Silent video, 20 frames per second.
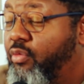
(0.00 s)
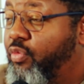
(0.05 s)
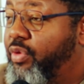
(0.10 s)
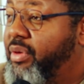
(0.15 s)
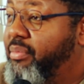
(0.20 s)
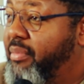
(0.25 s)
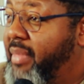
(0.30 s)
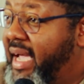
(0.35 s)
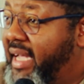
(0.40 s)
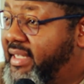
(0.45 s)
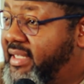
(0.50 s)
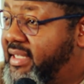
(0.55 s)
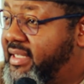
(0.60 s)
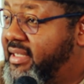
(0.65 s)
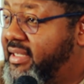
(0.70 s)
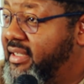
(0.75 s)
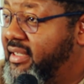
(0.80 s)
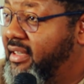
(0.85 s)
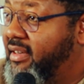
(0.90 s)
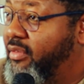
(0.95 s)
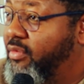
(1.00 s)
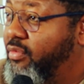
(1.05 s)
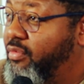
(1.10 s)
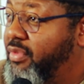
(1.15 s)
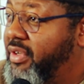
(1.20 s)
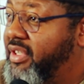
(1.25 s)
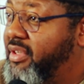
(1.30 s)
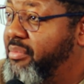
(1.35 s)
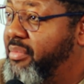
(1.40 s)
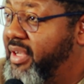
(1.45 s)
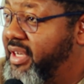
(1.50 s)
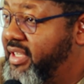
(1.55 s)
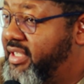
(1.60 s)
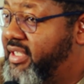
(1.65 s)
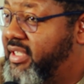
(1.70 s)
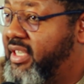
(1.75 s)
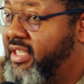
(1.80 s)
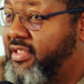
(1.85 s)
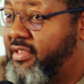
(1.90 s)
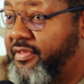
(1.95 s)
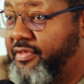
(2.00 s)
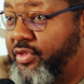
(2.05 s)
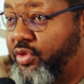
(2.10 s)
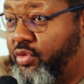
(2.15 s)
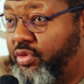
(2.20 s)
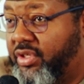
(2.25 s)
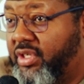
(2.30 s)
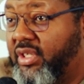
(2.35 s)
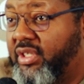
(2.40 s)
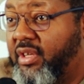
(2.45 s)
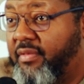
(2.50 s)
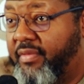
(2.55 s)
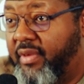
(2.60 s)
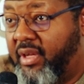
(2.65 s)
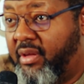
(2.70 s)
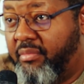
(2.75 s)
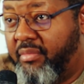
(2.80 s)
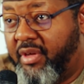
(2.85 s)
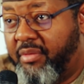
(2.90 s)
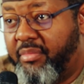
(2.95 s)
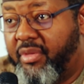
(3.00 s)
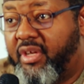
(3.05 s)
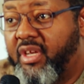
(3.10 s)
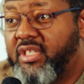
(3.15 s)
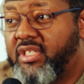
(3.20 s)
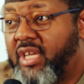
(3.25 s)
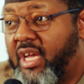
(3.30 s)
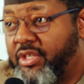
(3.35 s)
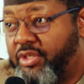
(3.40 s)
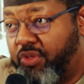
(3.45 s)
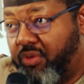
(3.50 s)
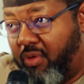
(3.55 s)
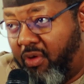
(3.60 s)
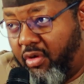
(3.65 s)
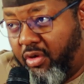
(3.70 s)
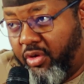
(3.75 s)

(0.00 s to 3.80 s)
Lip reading: We met with the ministers of social development because, as you